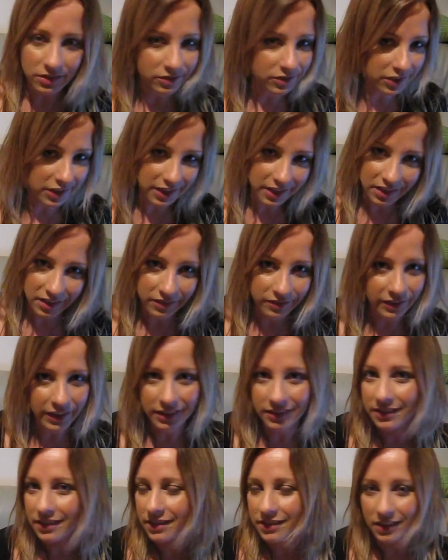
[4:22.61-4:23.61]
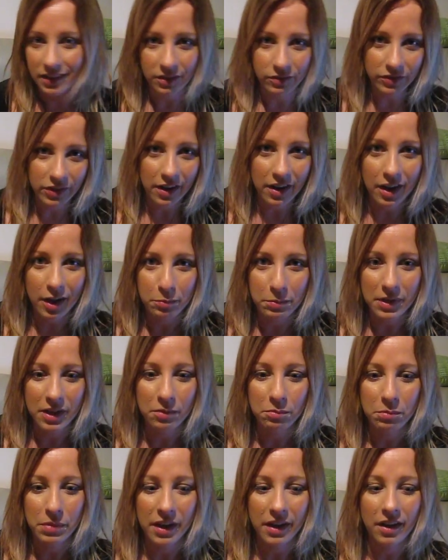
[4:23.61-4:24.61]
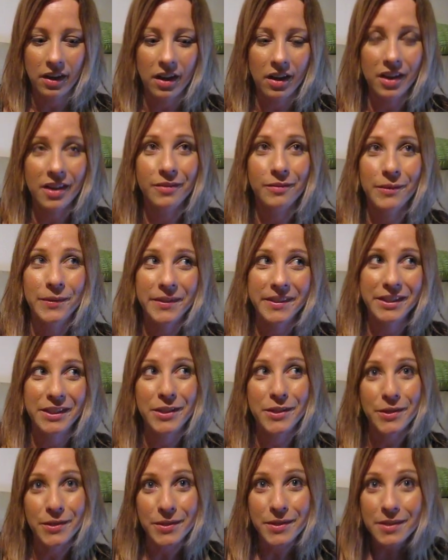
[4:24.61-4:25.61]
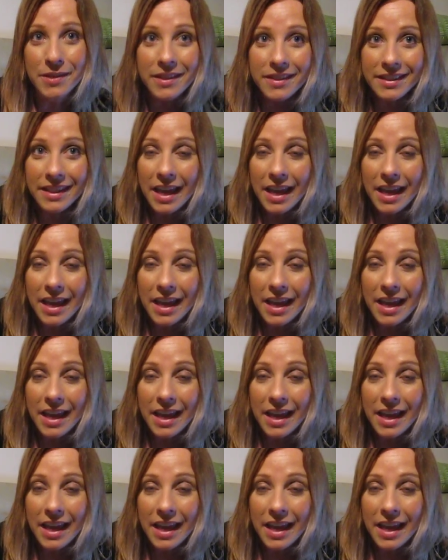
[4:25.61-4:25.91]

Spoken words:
of genetic factors and environment, but I want you,